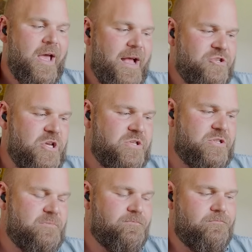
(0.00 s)
I
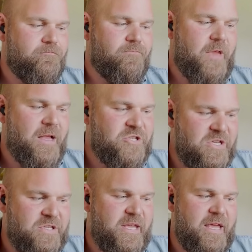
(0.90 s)

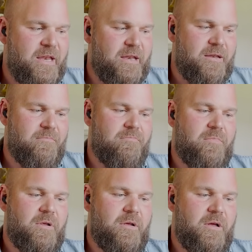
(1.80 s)
just get
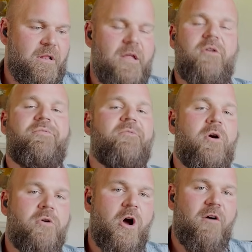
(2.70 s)
a little
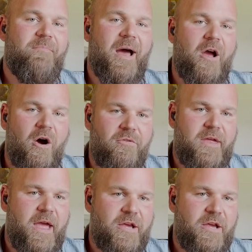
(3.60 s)
thrown off by all the